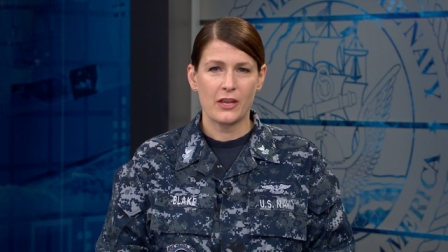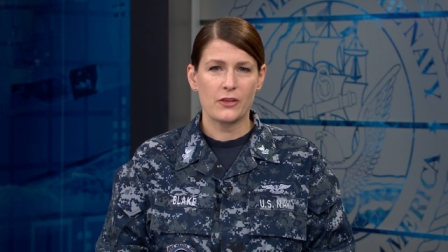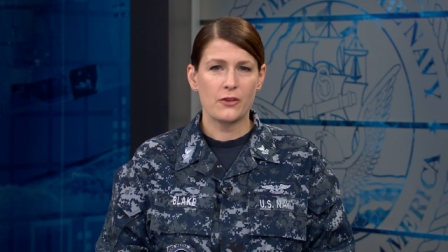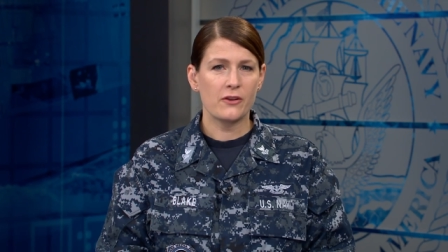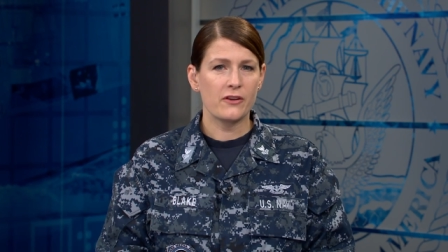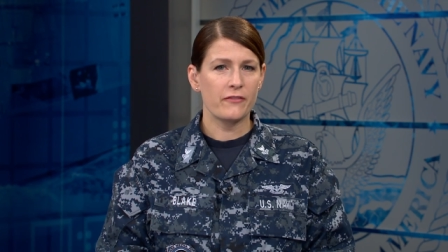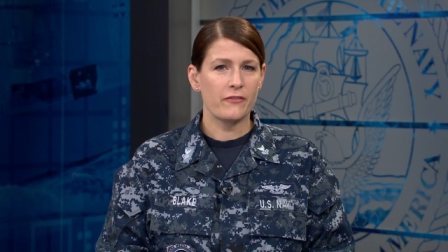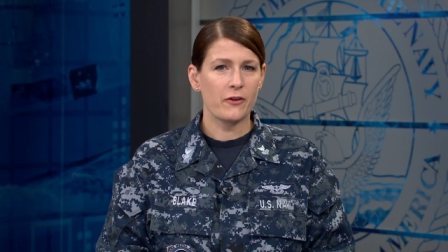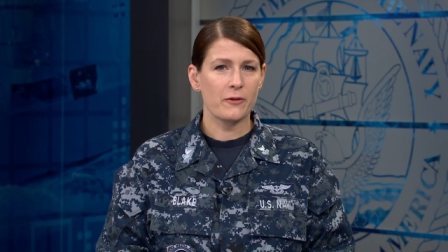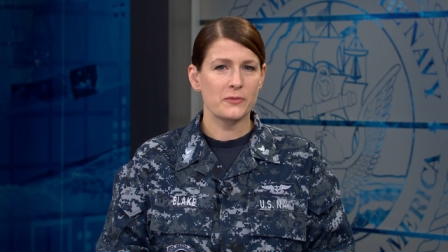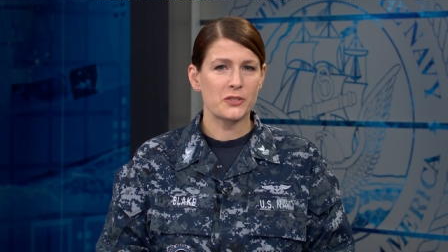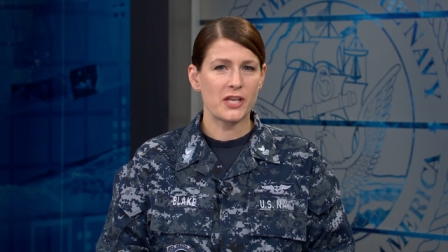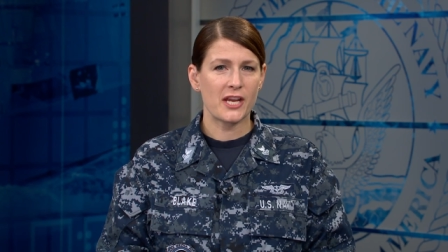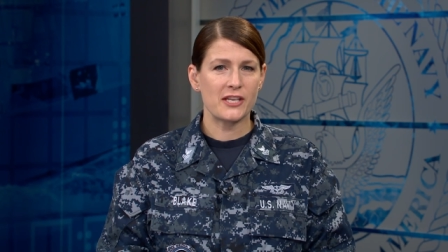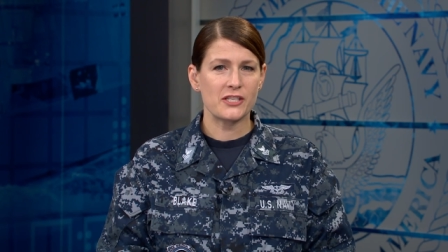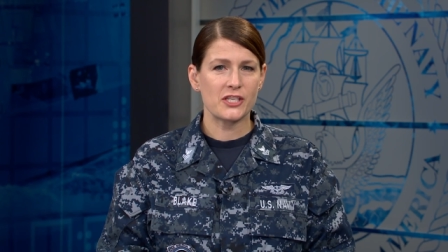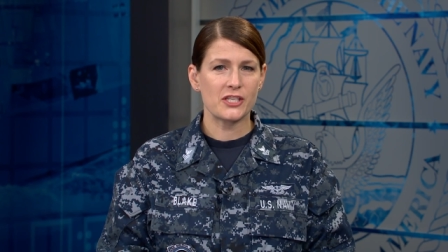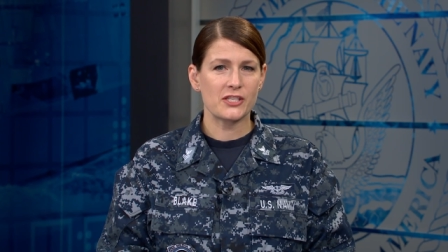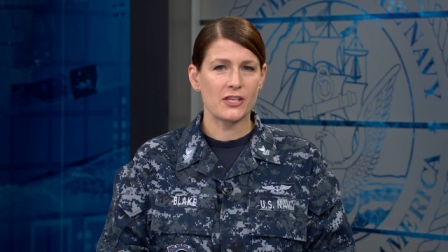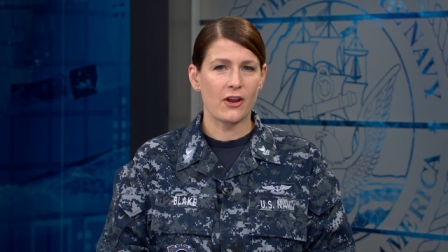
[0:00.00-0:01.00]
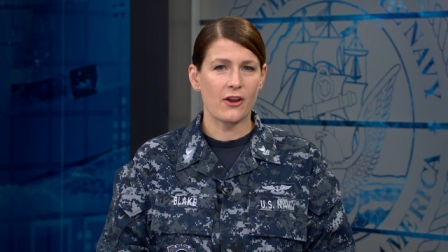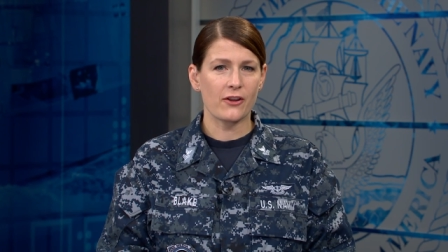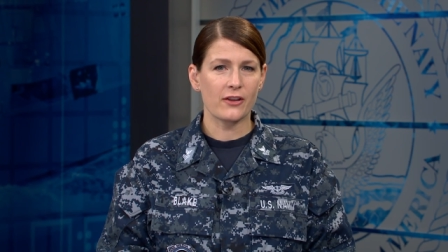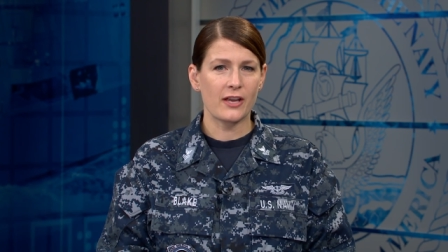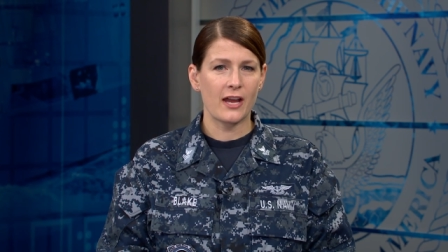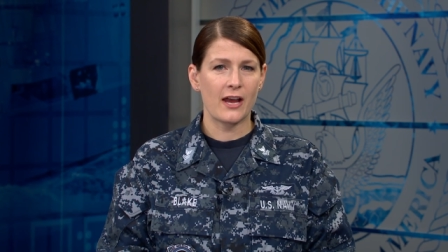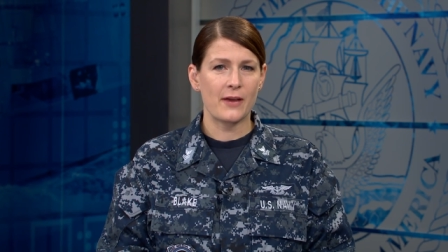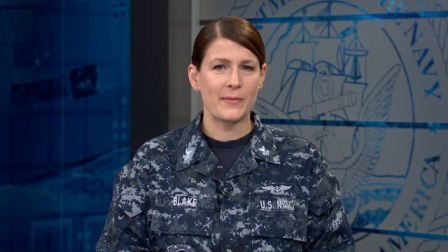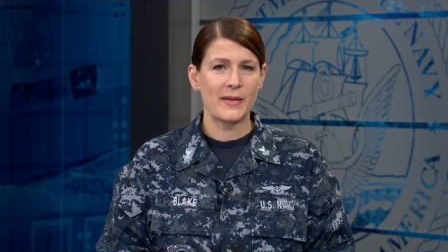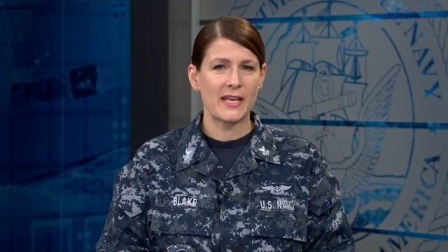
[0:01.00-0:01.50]
Uniform changes are
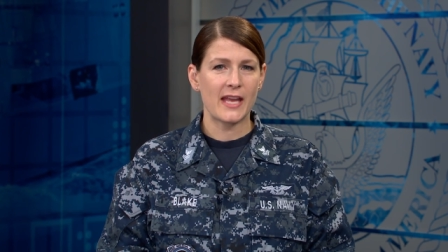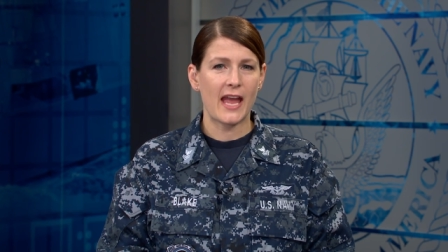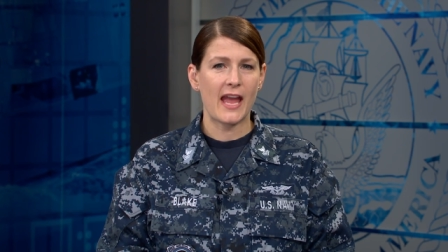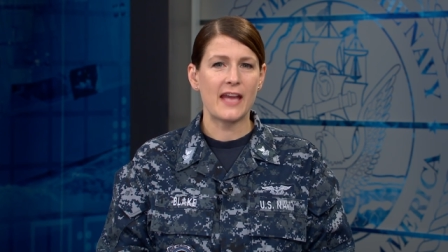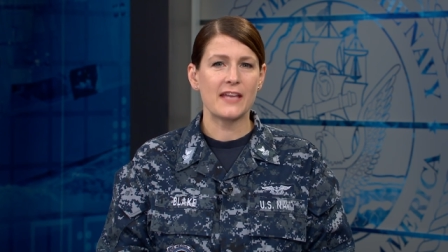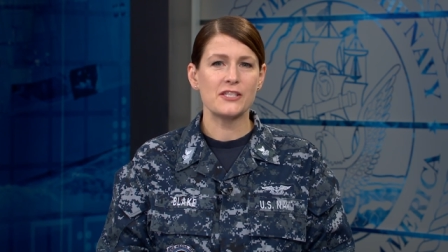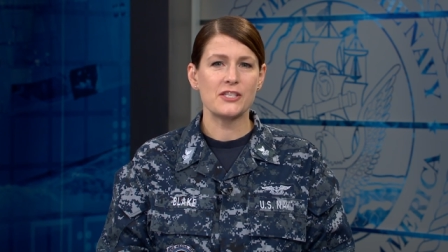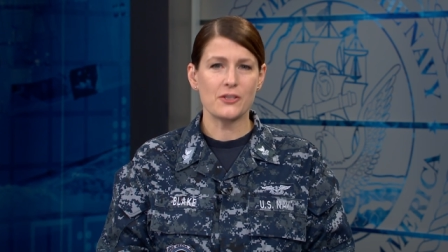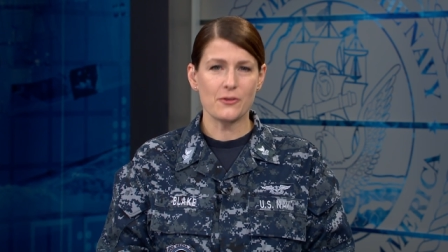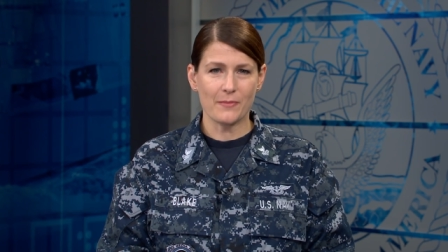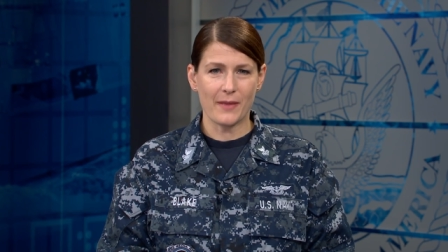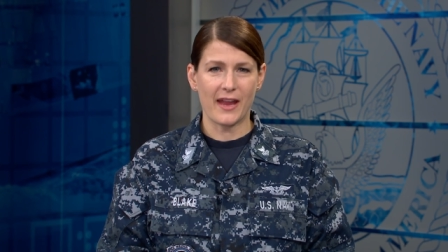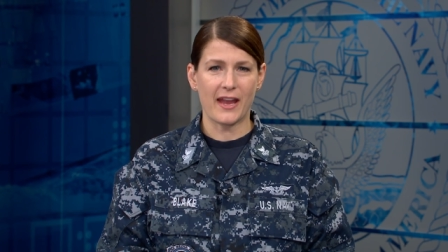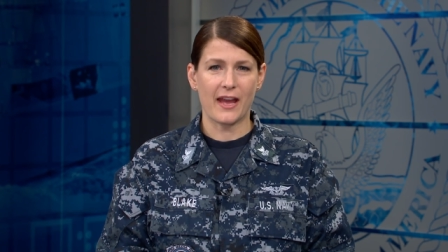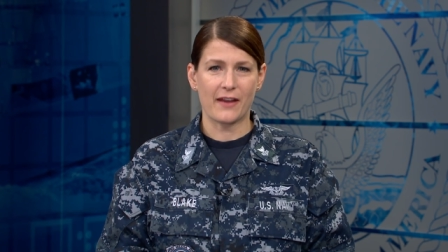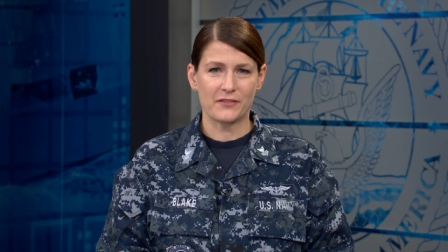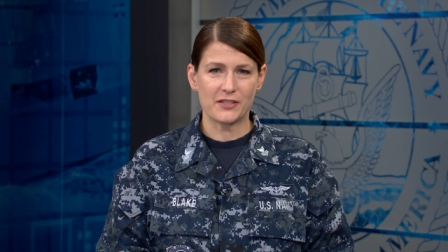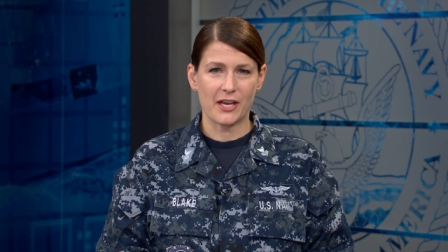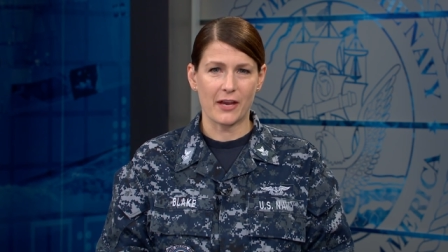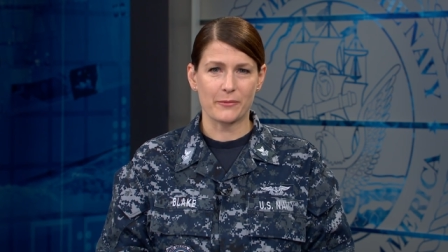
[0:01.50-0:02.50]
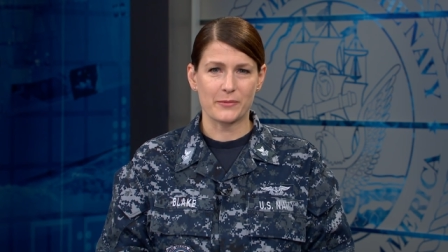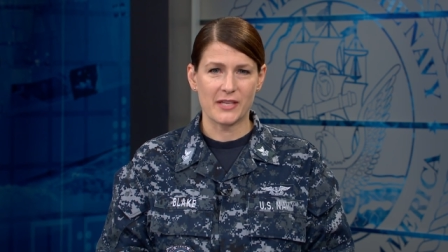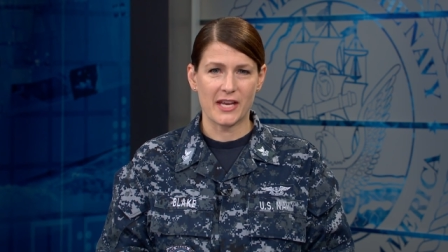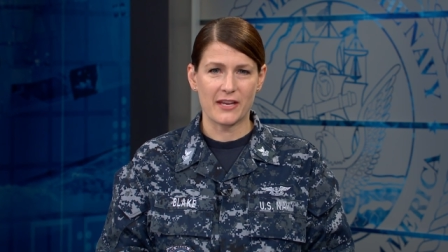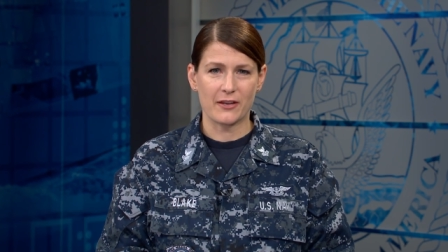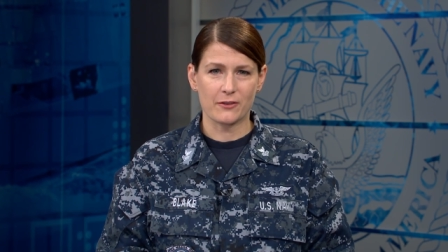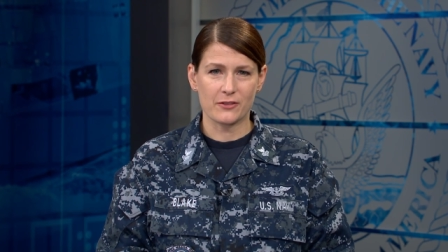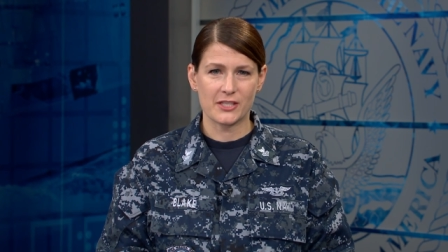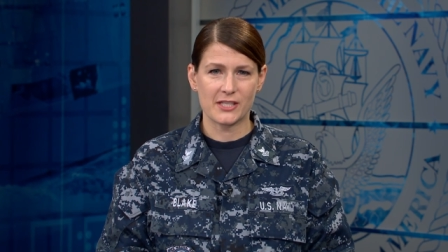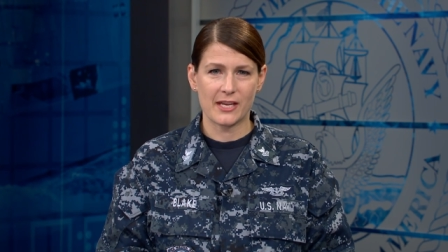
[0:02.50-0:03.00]
coming and you may have to
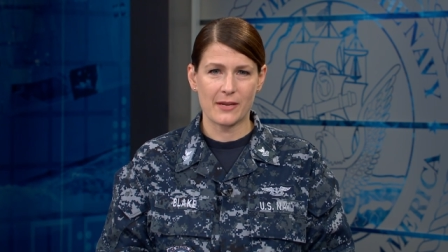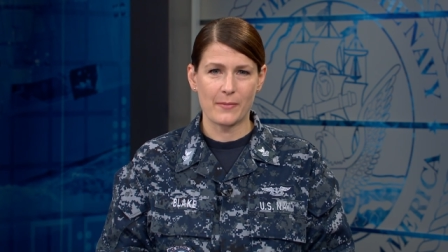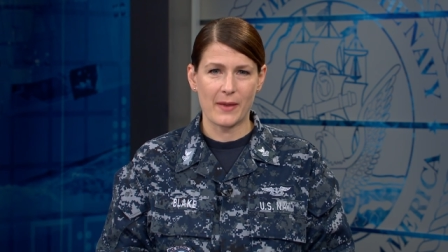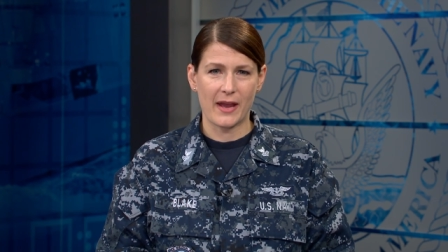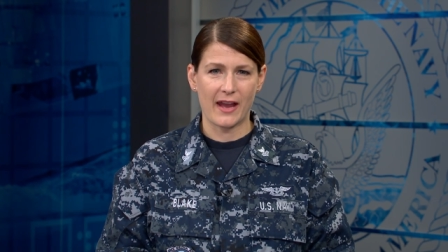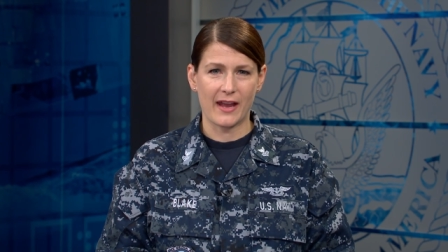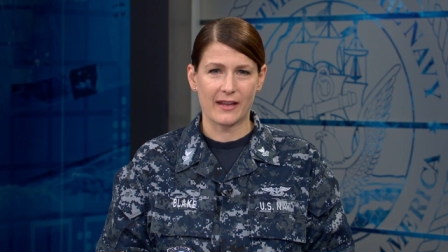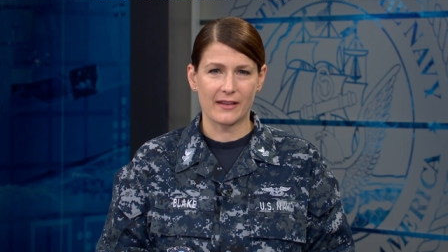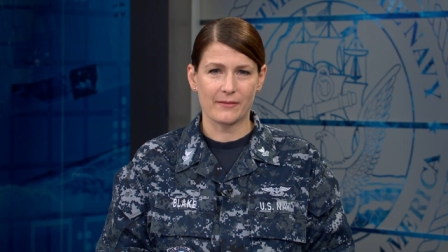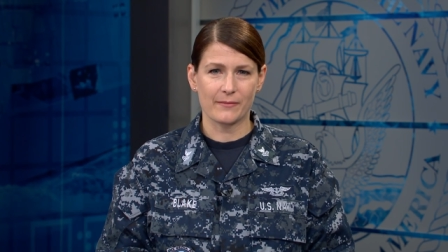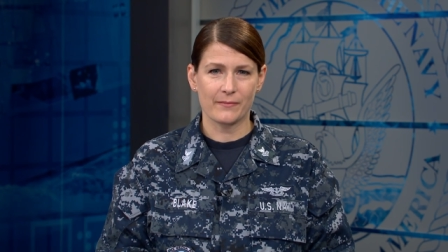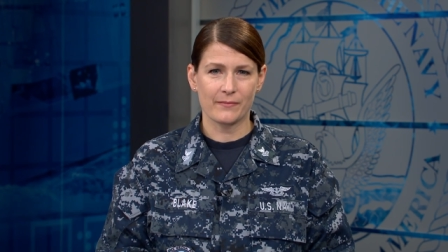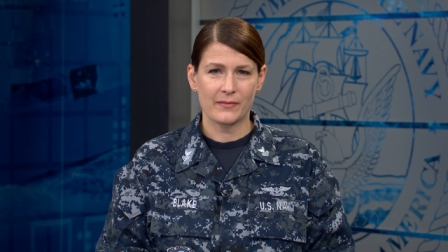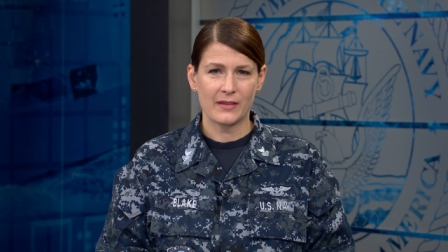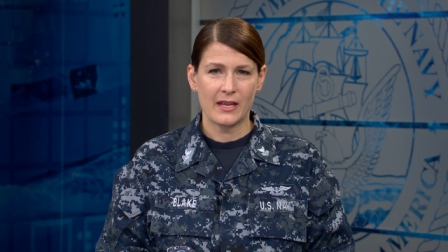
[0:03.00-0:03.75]
update your sea bag.